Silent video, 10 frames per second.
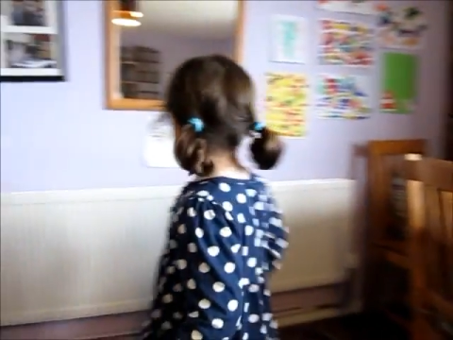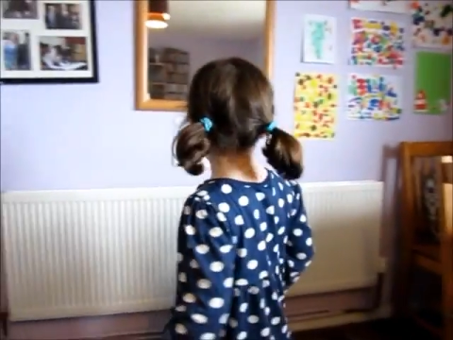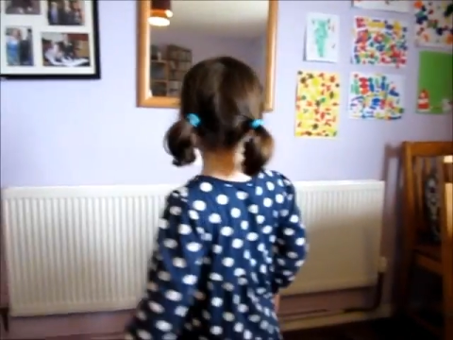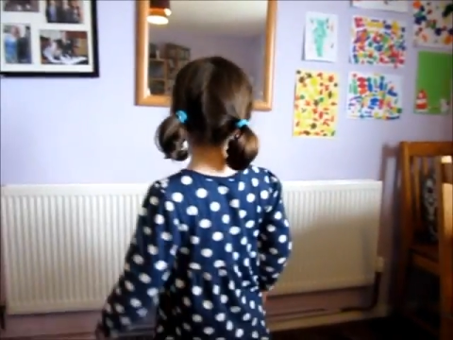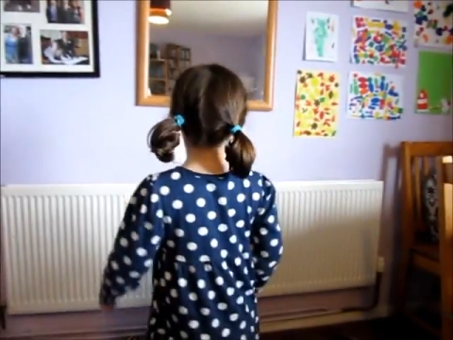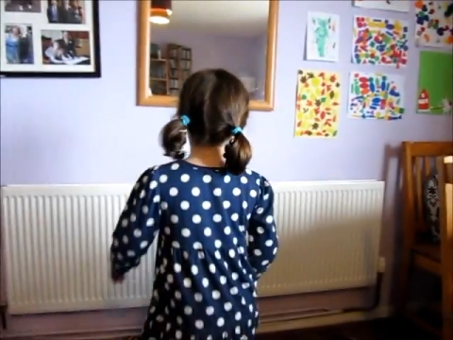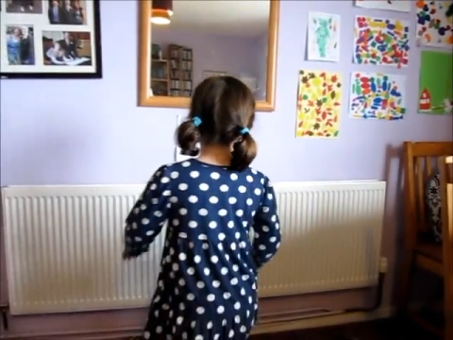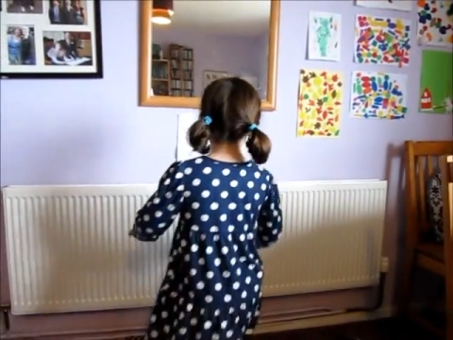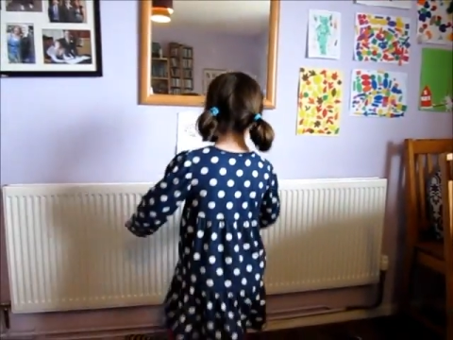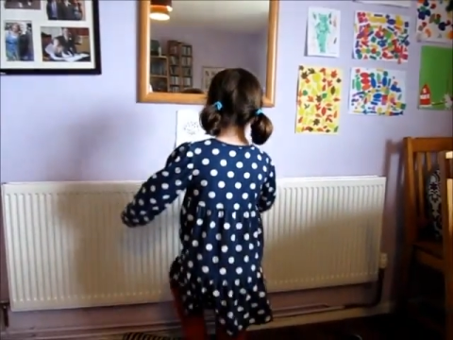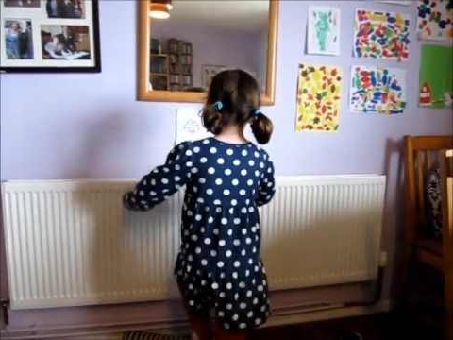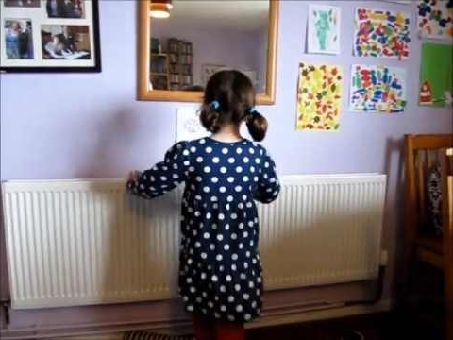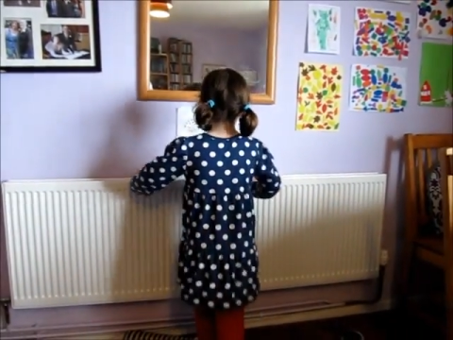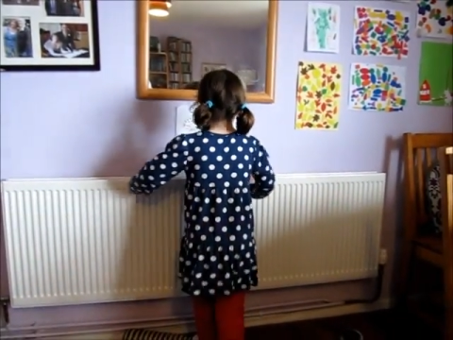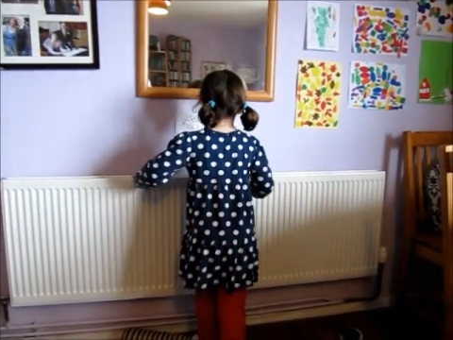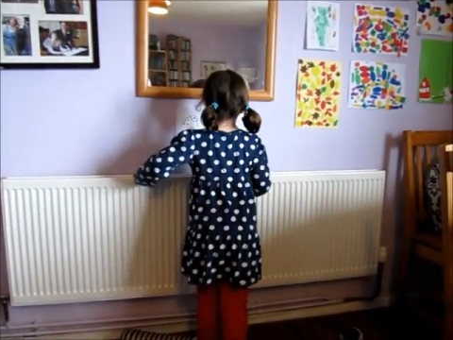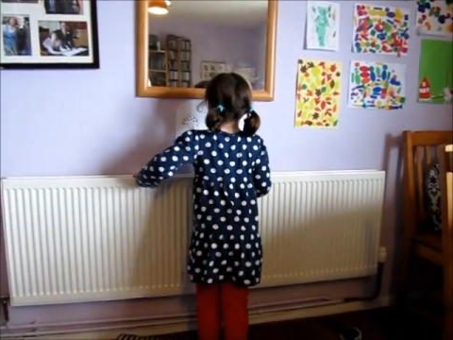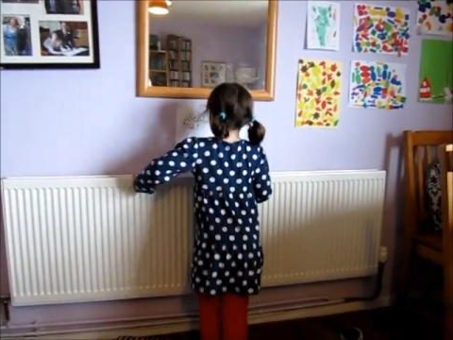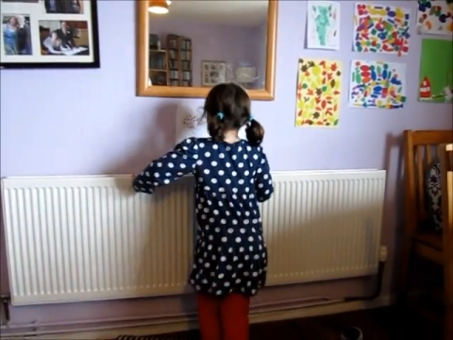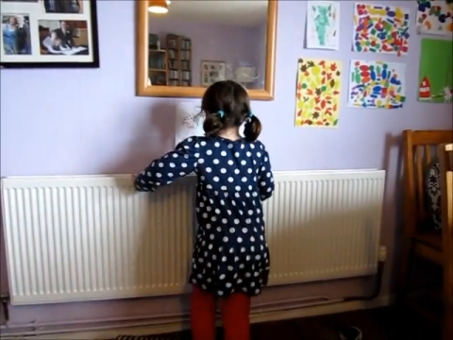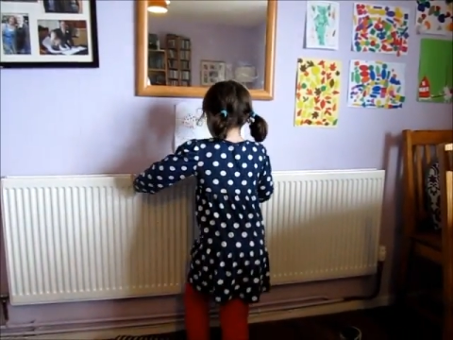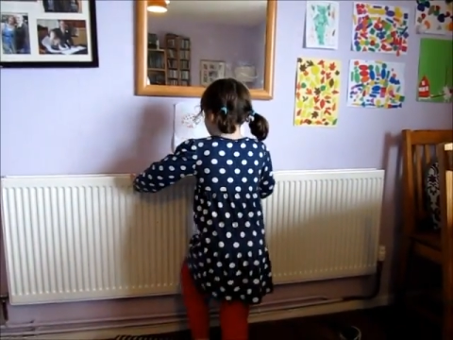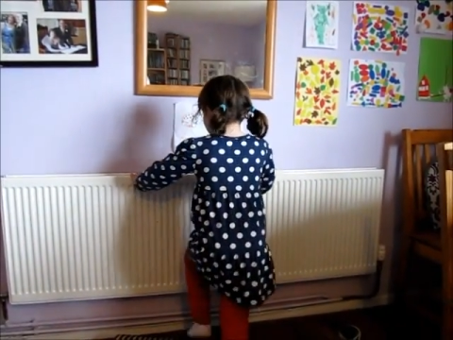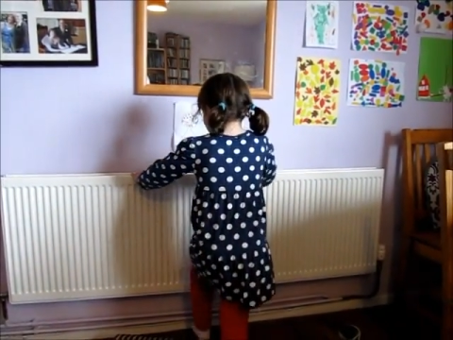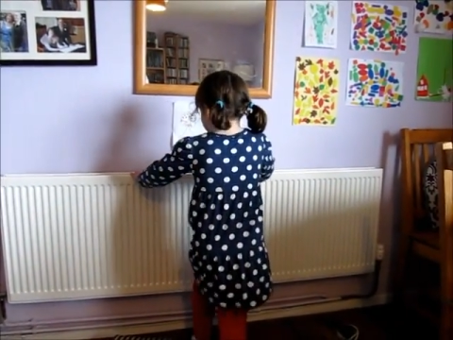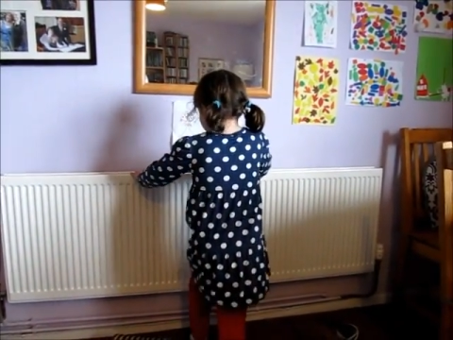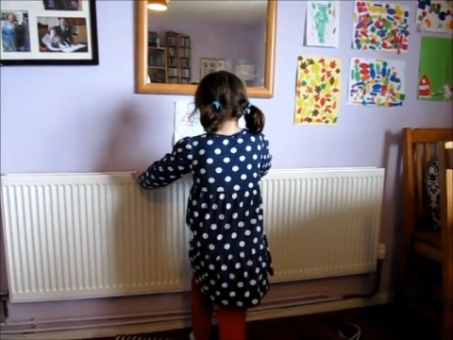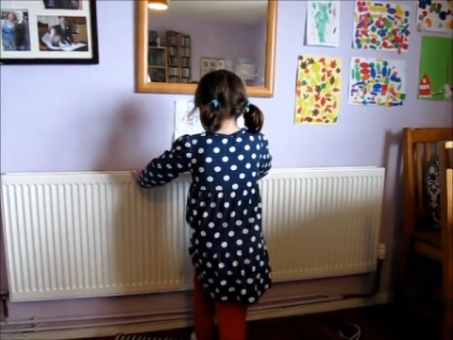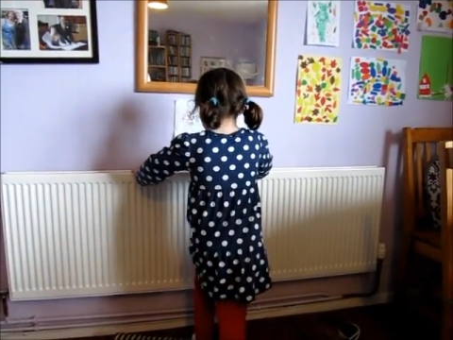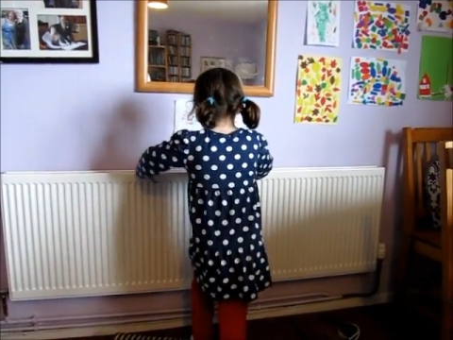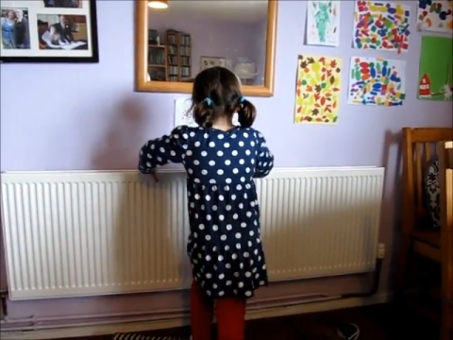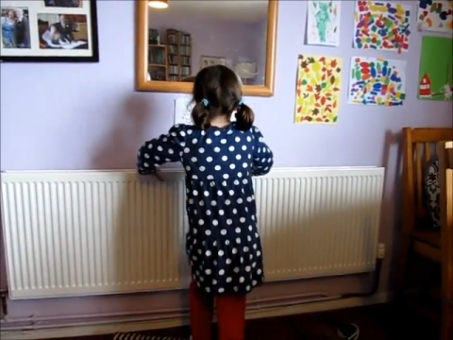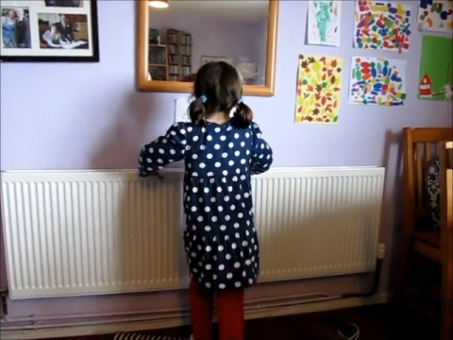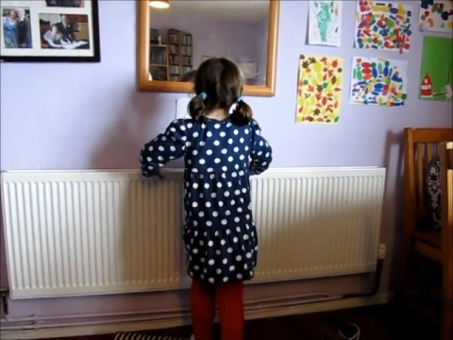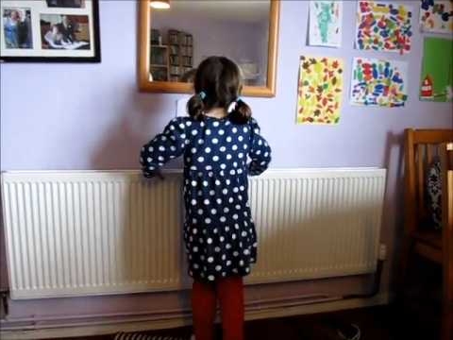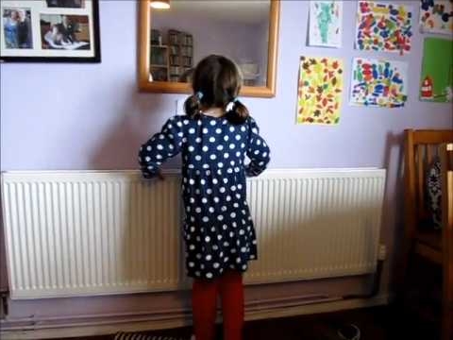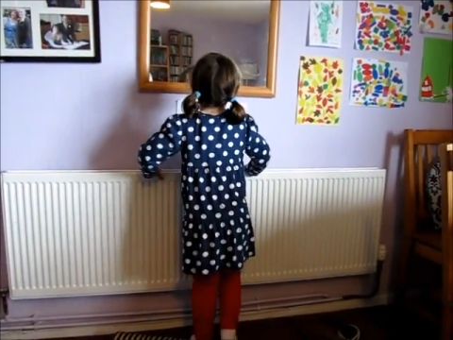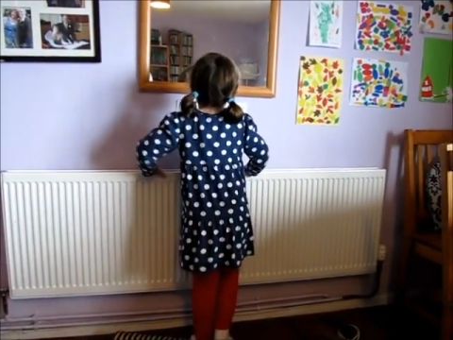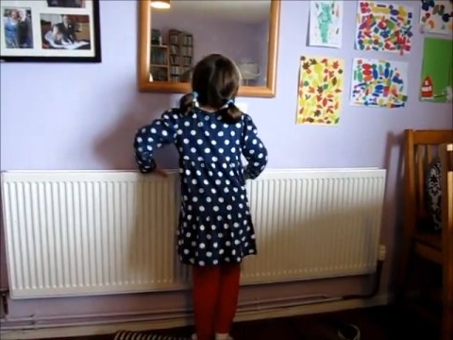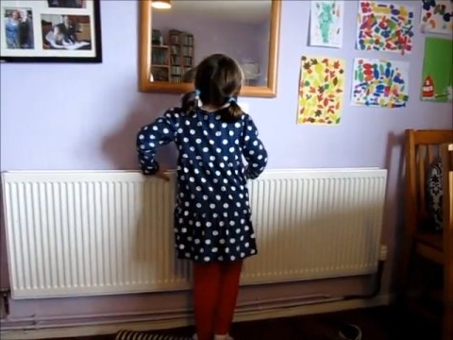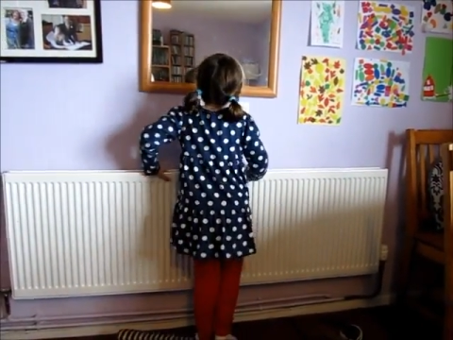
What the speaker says: (no speaker visible)